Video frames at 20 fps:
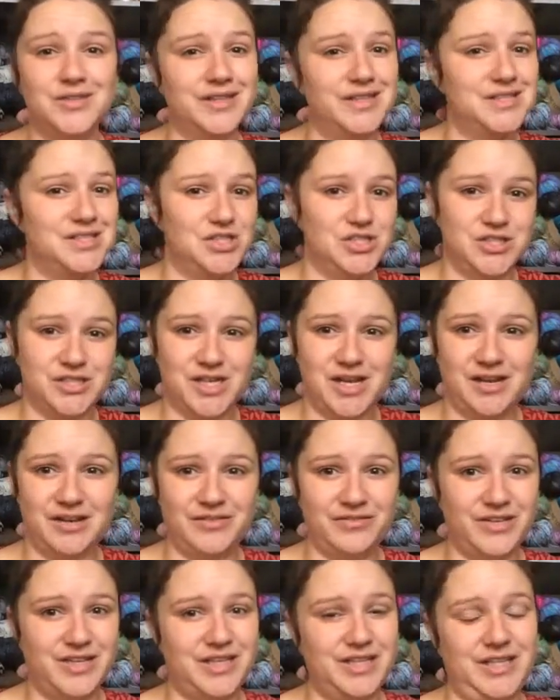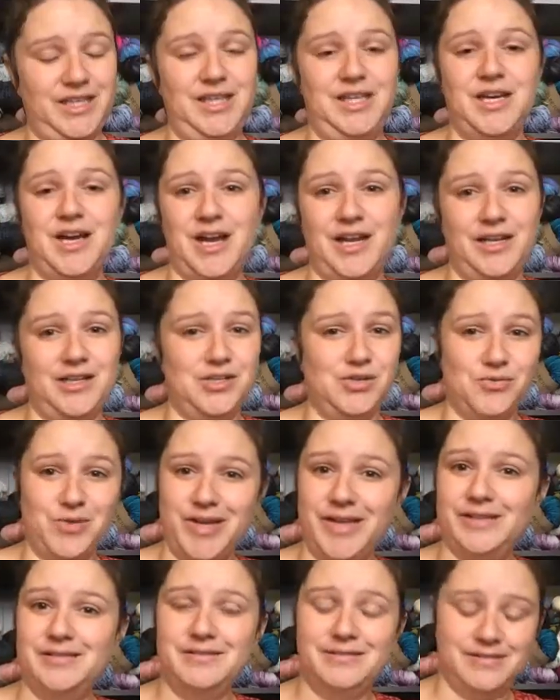it's just kind of you gotta do
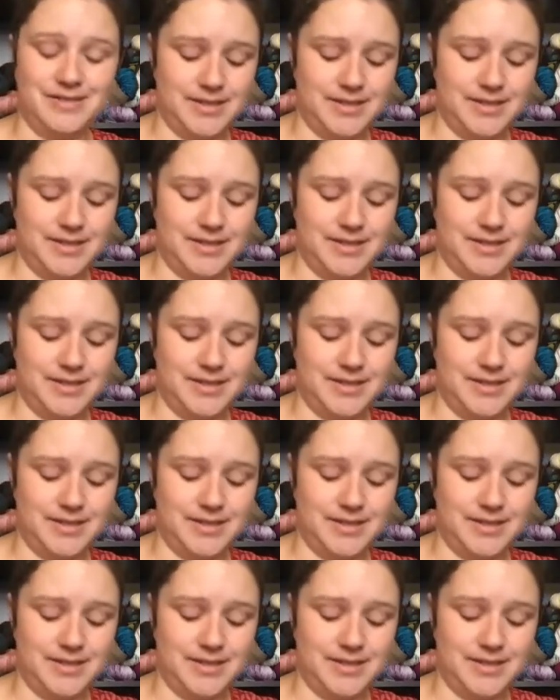it.